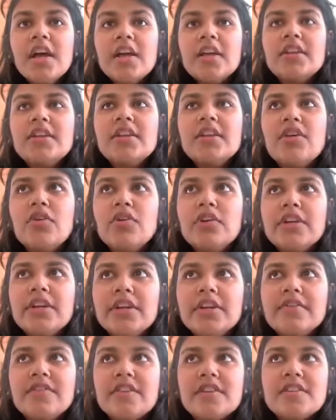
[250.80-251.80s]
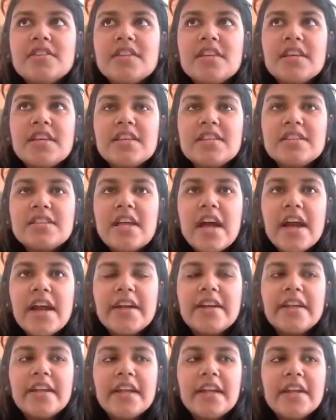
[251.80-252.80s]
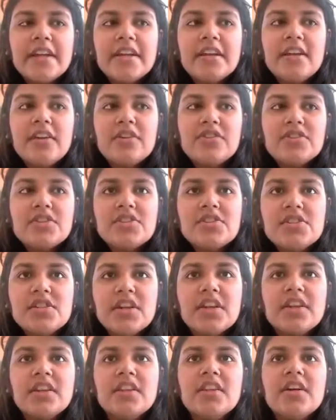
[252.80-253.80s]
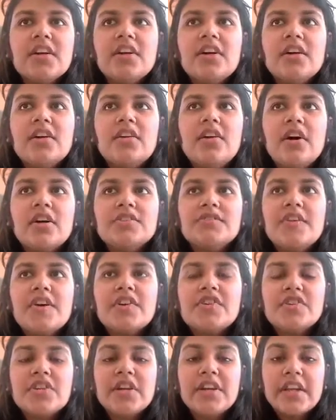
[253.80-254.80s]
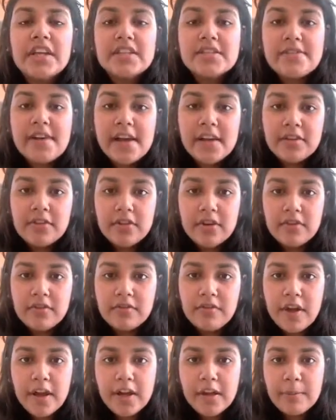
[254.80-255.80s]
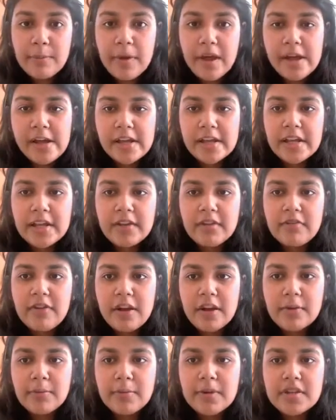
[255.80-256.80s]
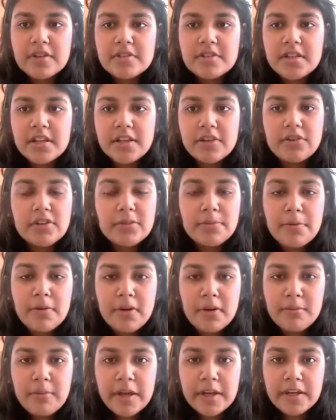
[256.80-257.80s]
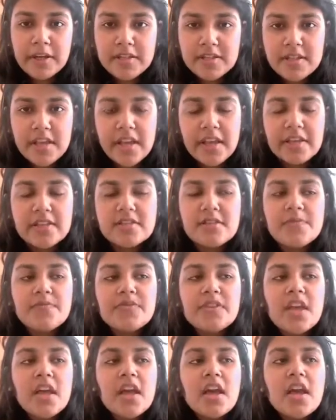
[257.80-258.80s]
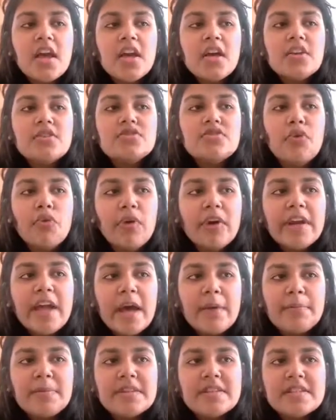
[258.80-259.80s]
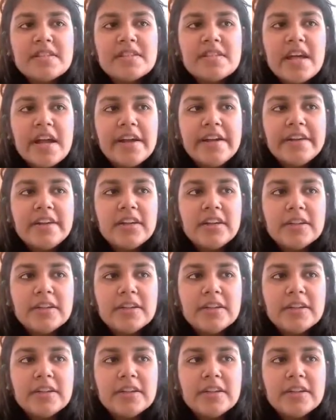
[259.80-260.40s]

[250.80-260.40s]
The only difference is that in logistic, the loss function takes value of 1 by 1 plus e to the power minus x. So what happens is that